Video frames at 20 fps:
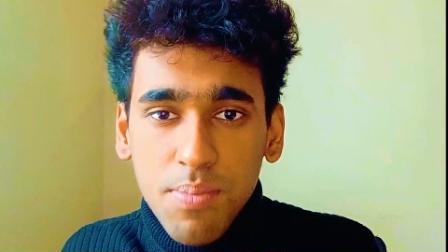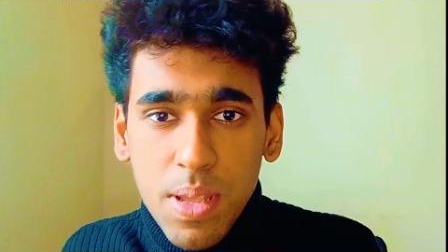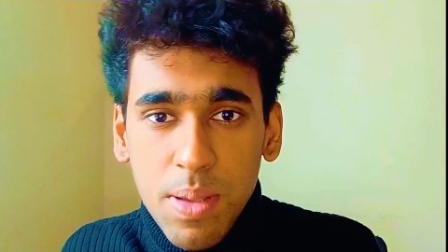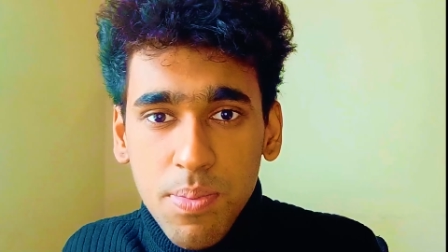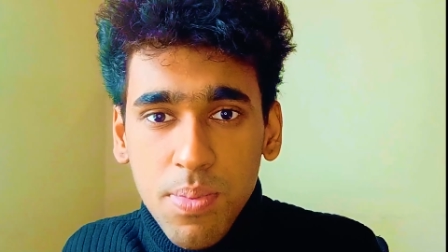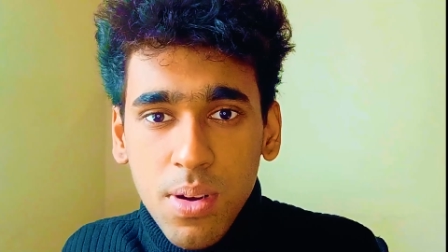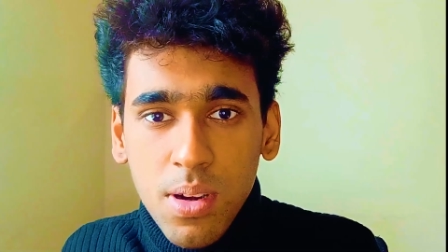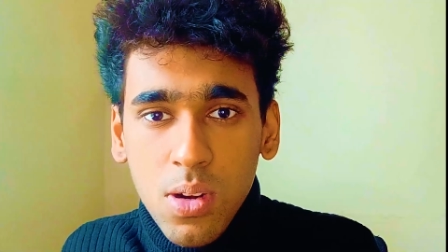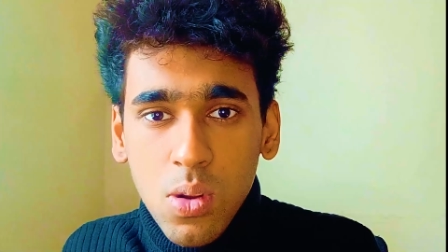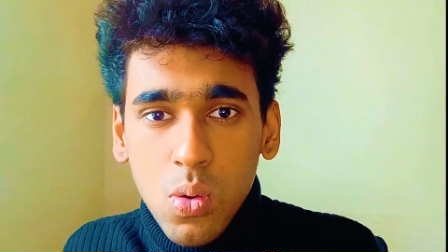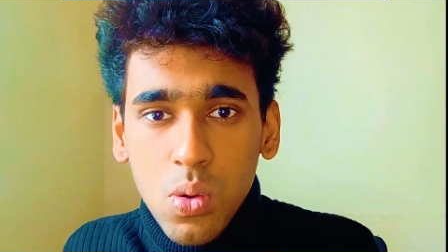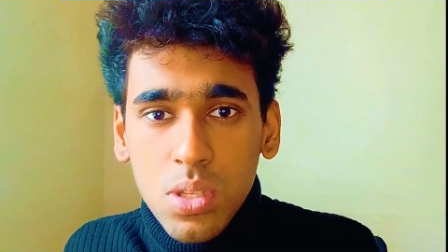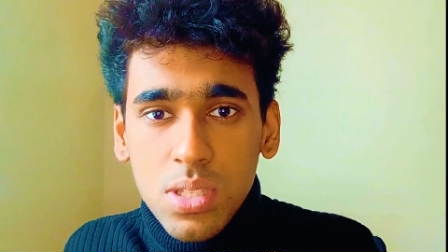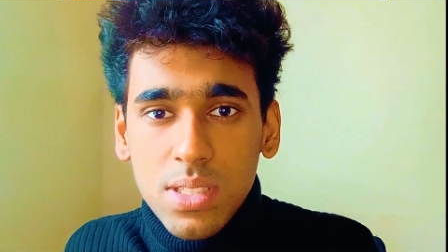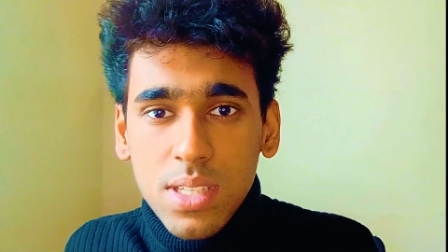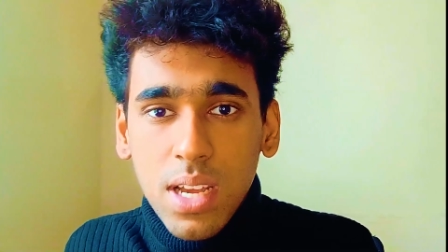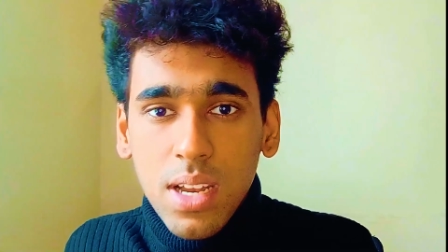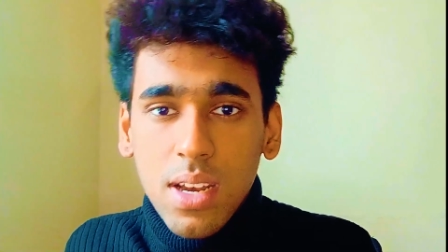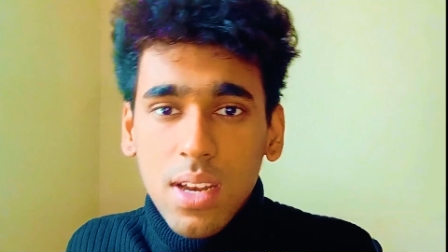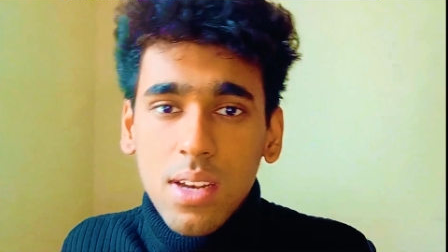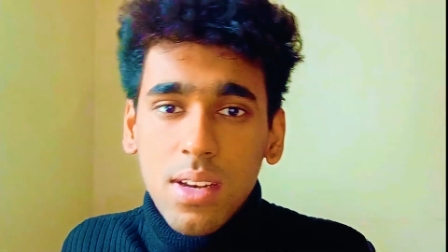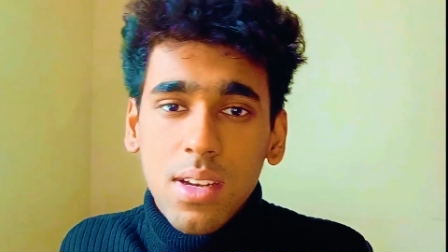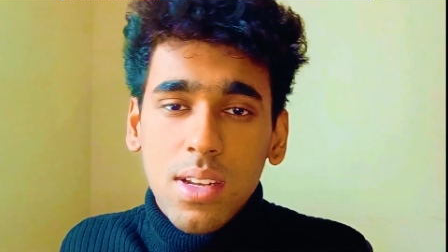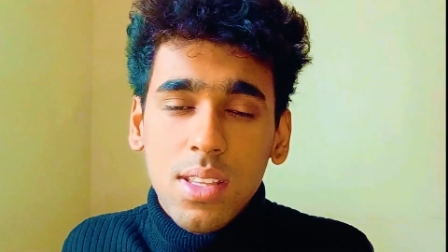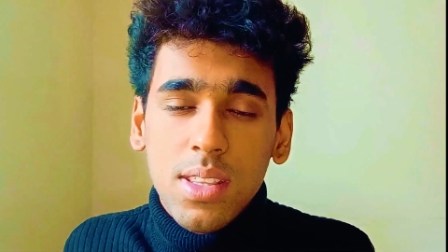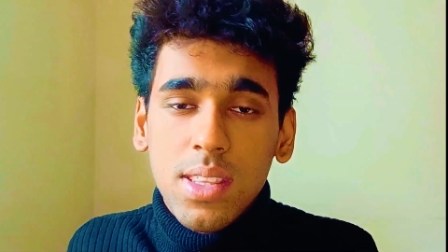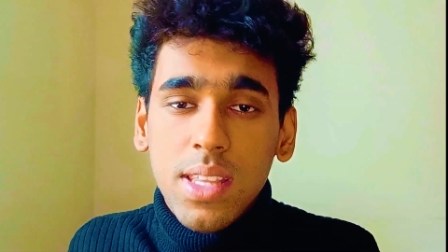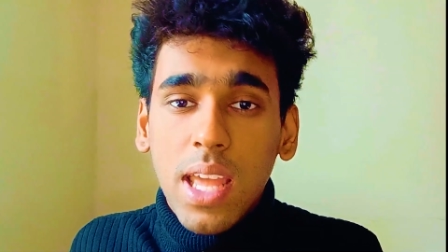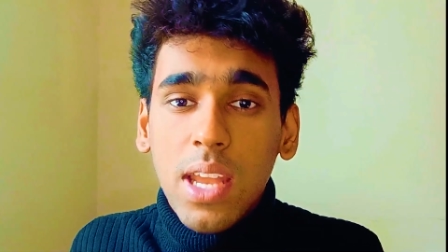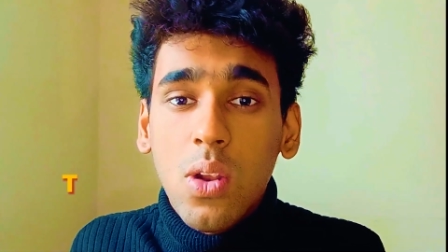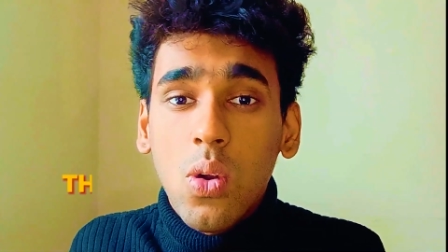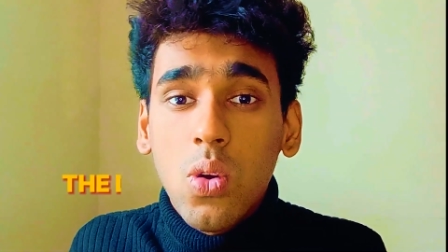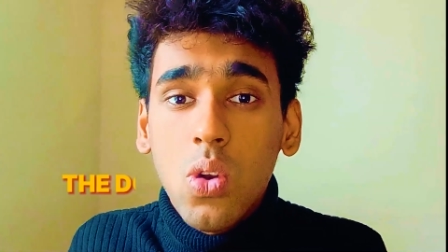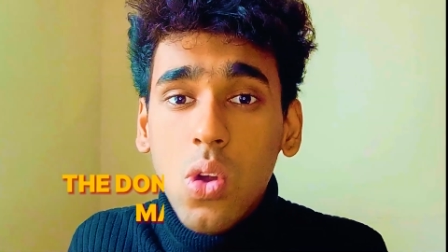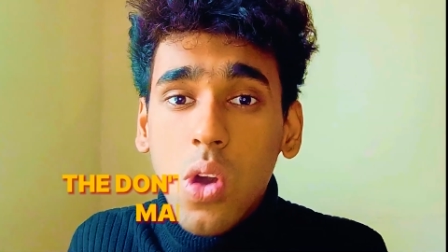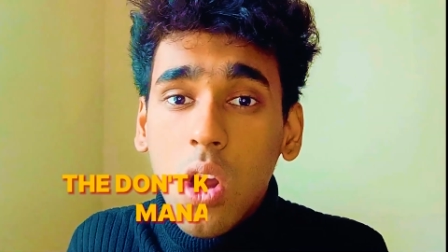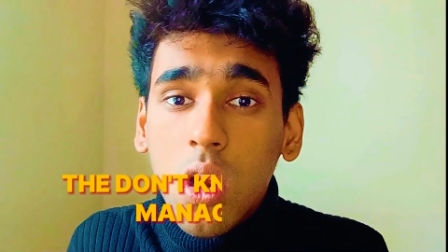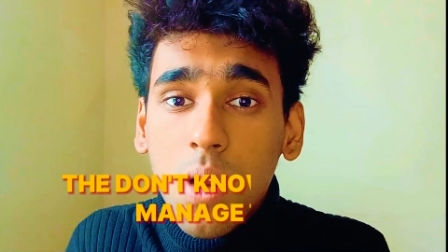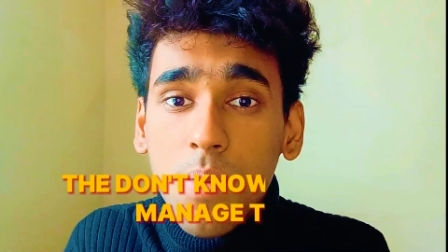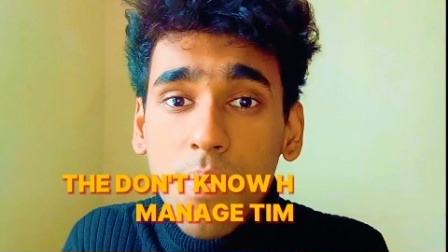that people do is that they don't
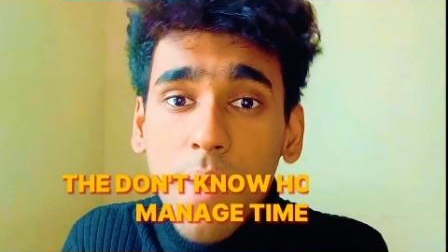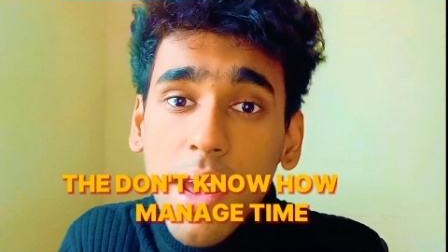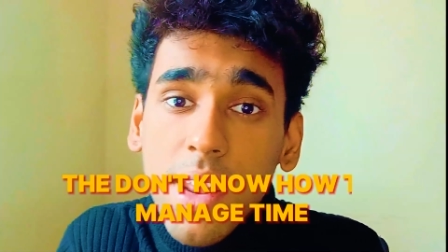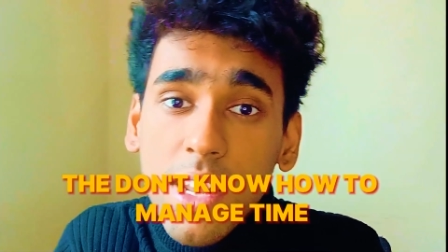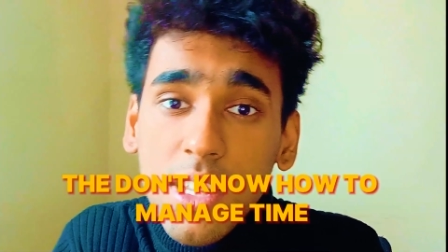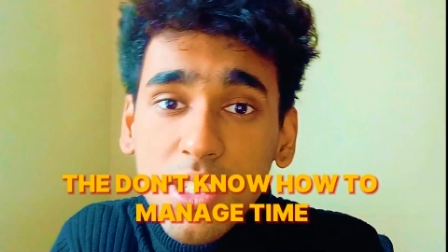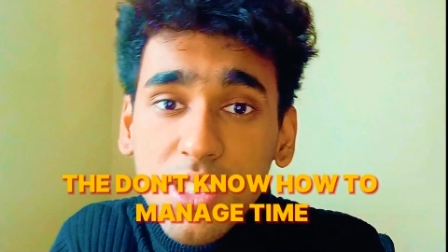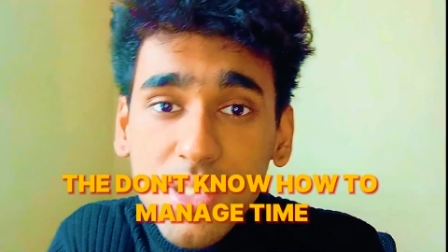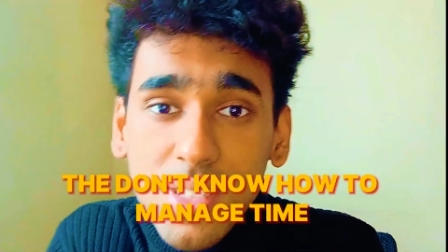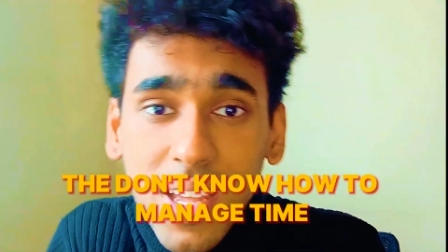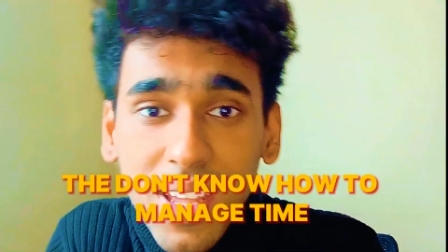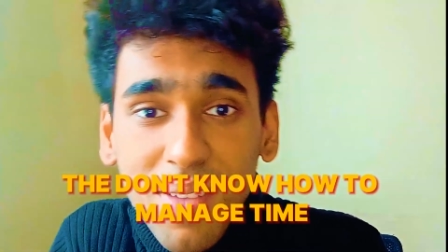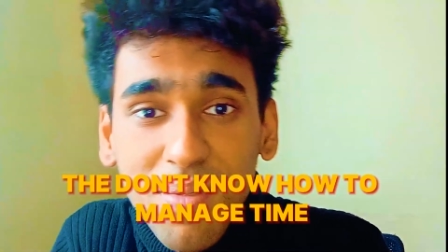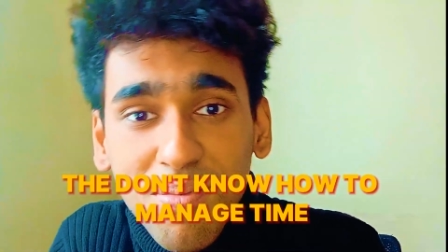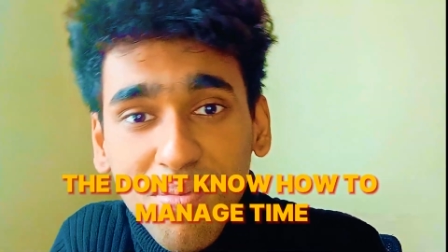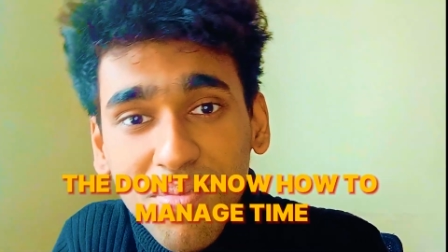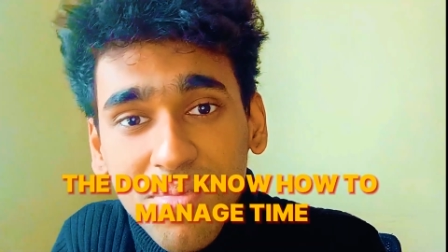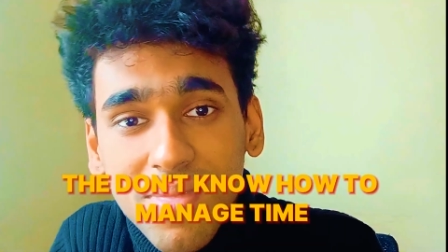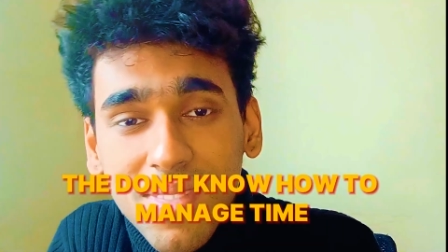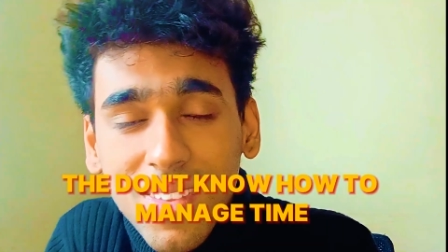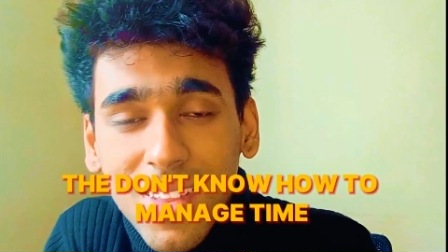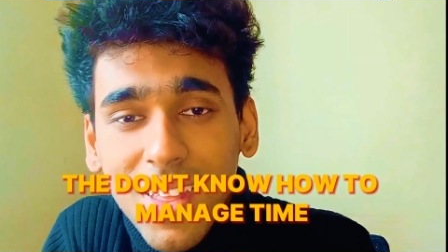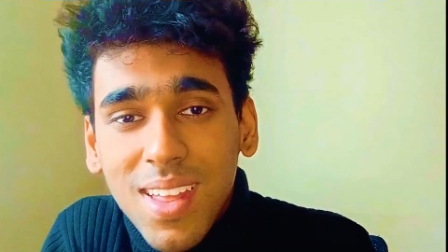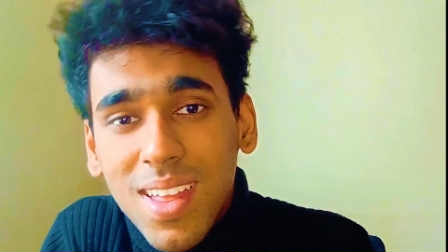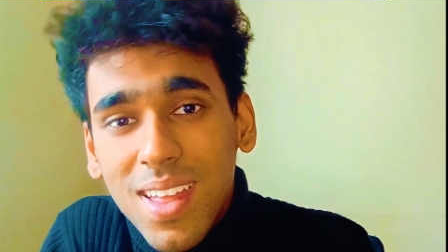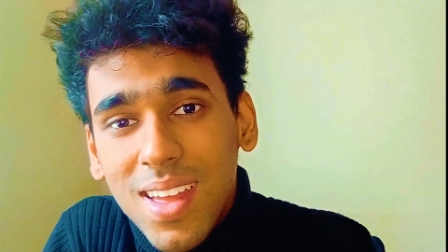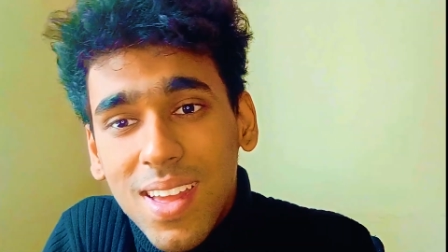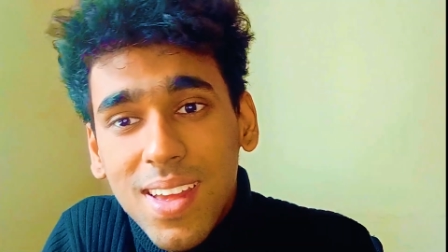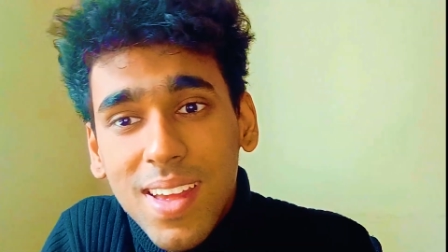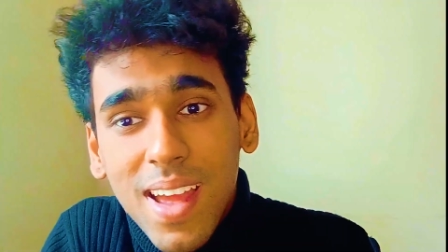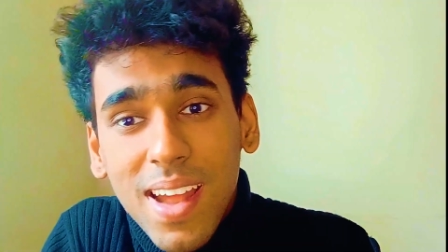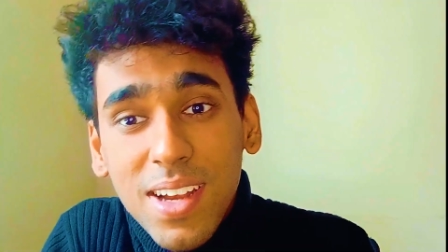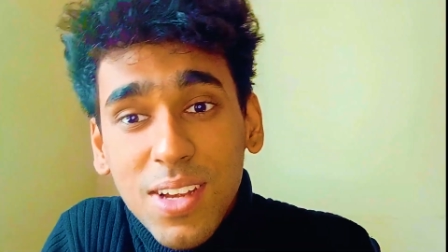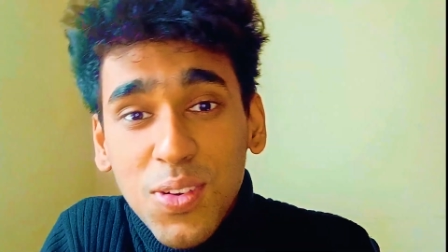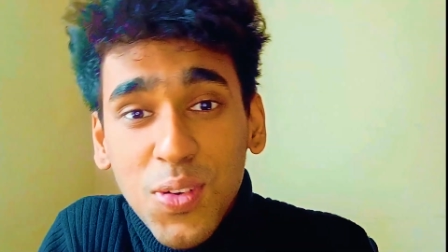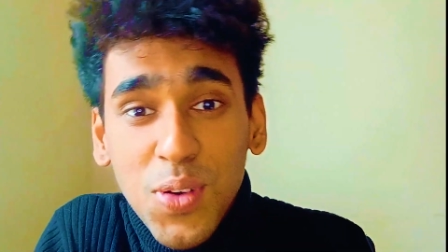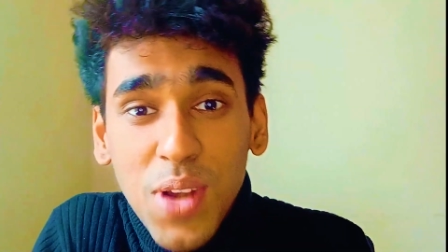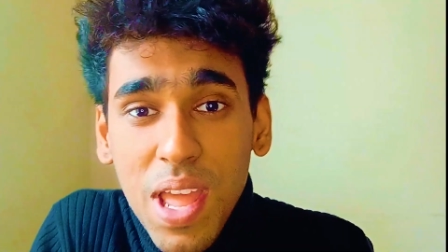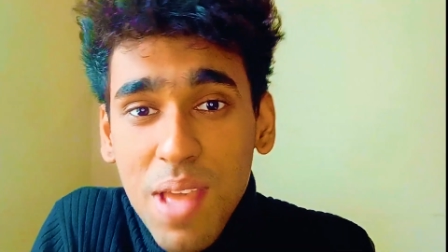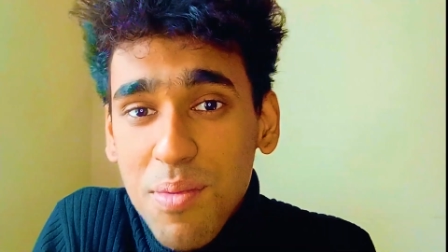know how to manage time.
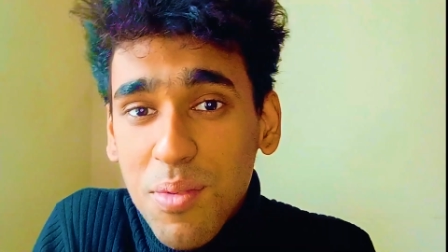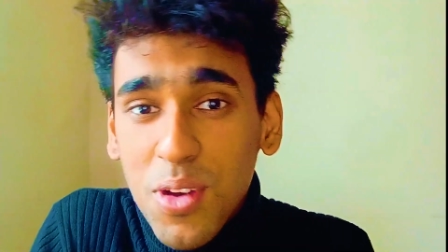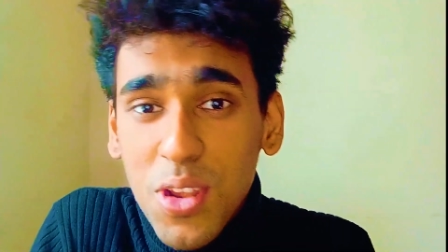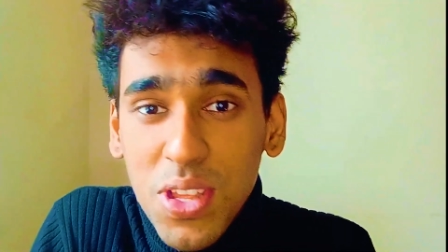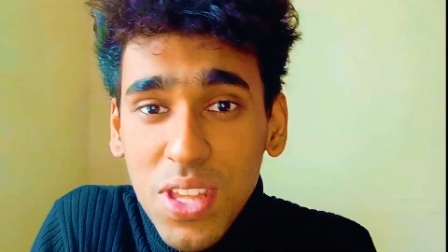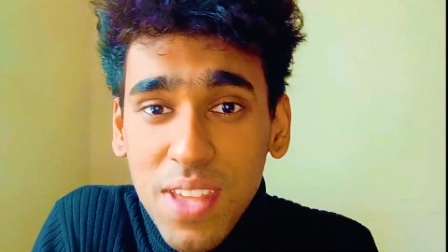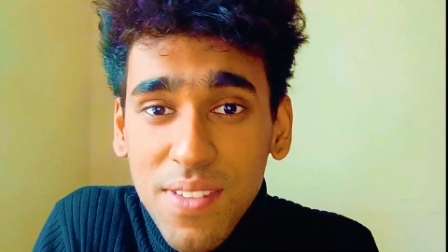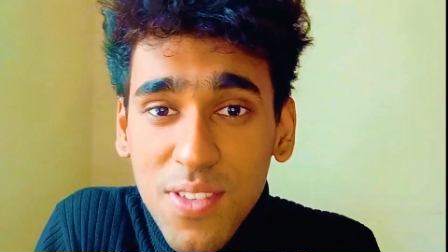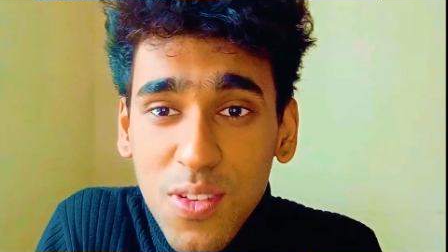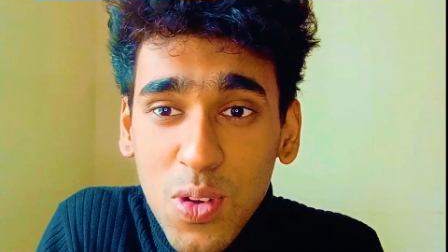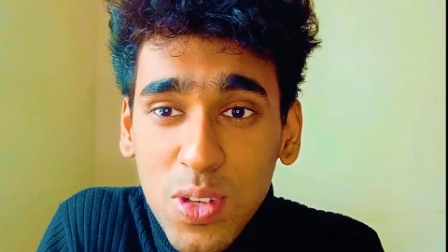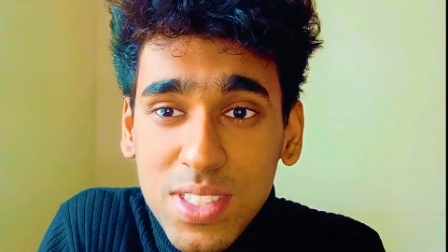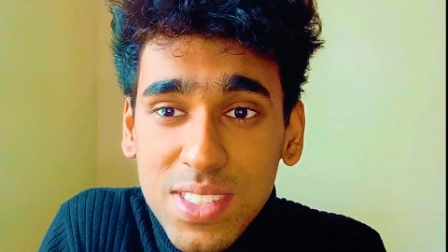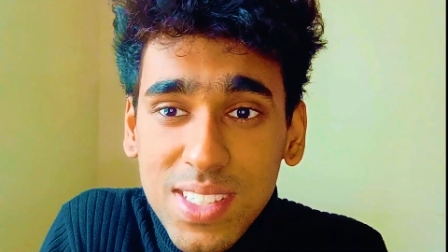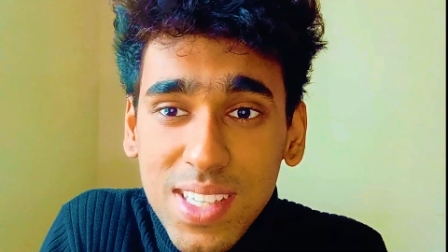And today I'm going to give you